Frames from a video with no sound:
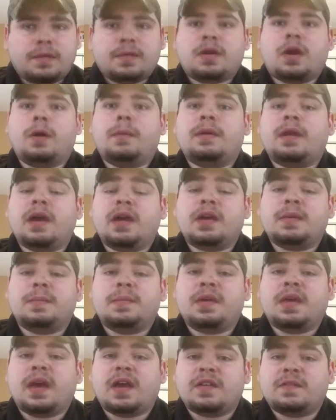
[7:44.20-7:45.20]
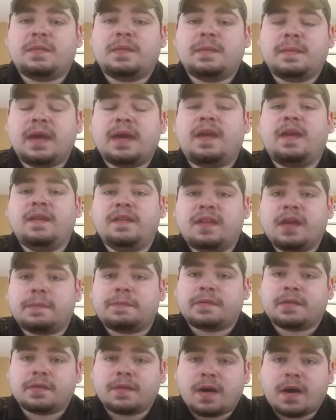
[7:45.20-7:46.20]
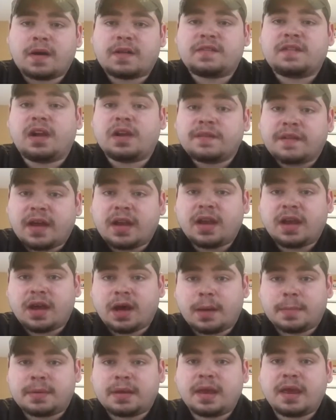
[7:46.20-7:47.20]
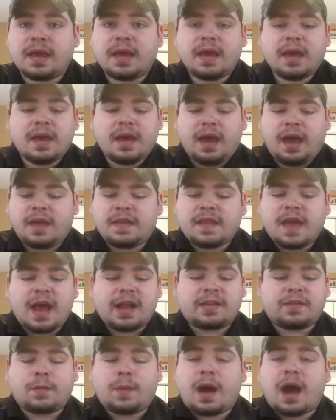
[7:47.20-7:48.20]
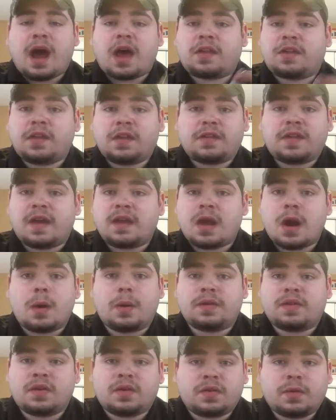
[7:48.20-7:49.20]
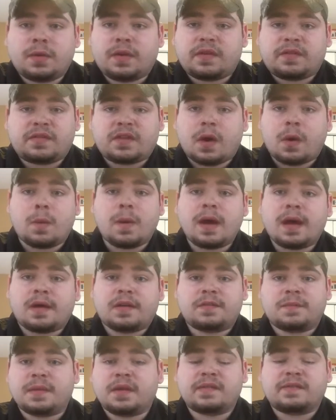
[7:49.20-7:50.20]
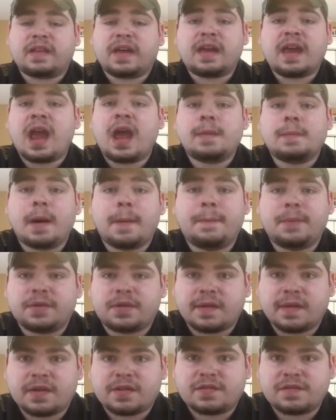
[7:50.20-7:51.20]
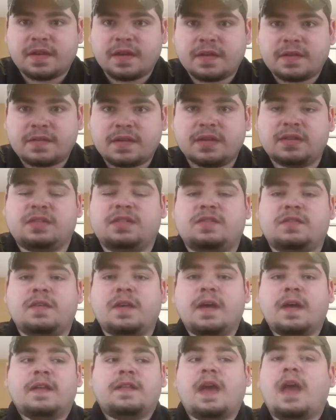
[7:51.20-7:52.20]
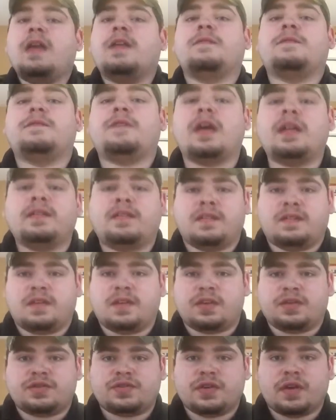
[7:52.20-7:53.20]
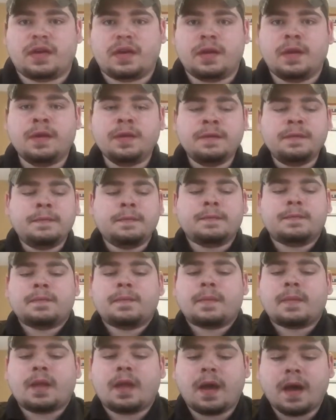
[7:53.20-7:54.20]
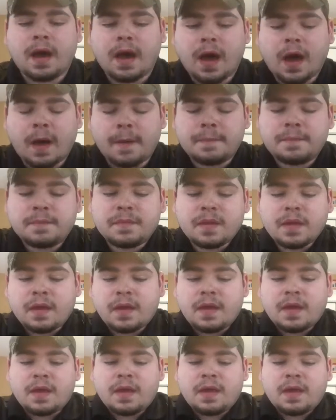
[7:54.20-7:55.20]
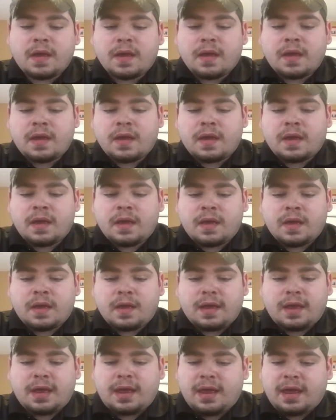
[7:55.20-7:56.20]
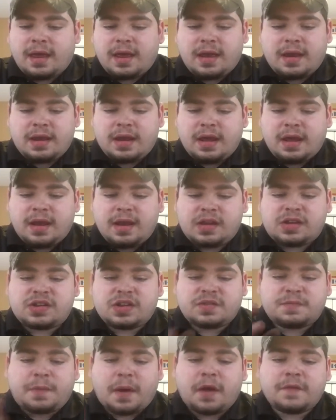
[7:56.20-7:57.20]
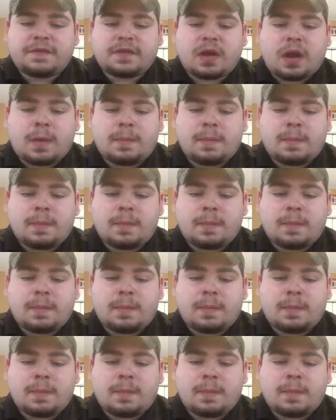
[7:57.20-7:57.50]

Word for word: Copenhagen has been making dip the longest out of any company, and that's why I think they know what they're doing so well. Is because they came up with this shit. This is they invented this shit. Um, and and it's just perfect.